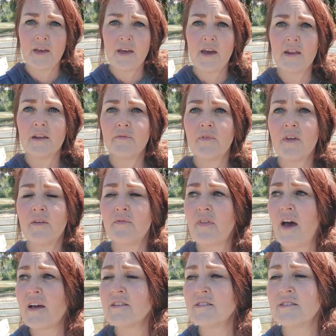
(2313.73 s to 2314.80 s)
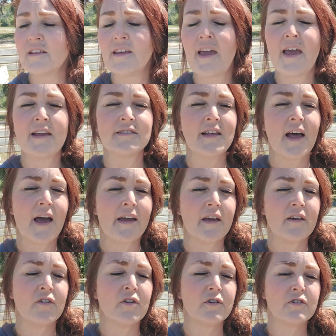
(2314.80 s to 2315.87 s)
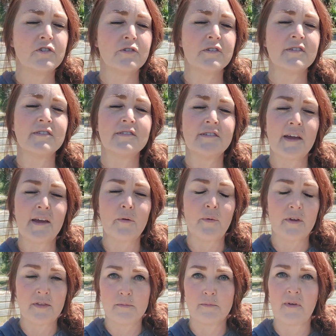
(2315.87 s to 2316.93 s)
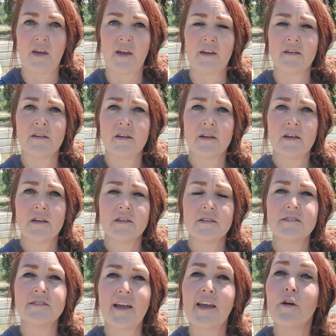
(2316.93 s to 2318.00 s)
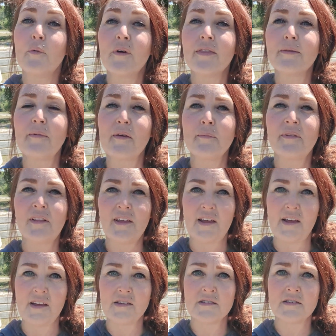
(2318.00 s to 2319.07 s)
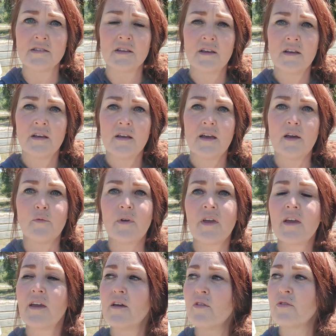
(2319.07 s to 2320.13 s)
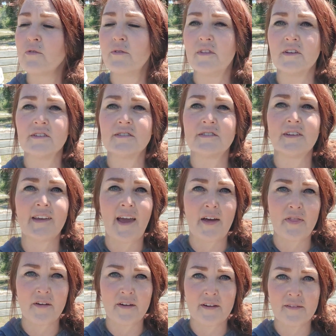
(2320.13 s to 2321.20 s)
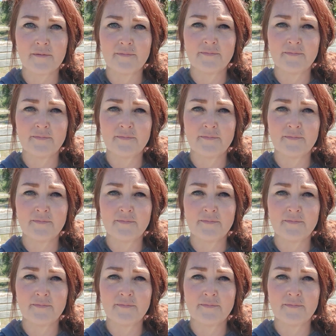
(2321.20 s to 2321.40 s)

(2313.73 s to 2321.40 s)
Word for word: And if, if that is the case, I encourage you to stay with me. Stay with me, please. And we can get through this together.